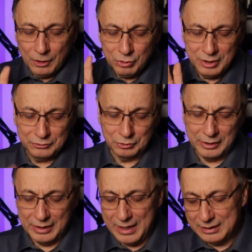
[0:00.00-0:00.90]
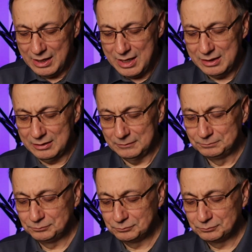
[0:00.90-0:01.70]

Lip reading: Okay, so the Nikon,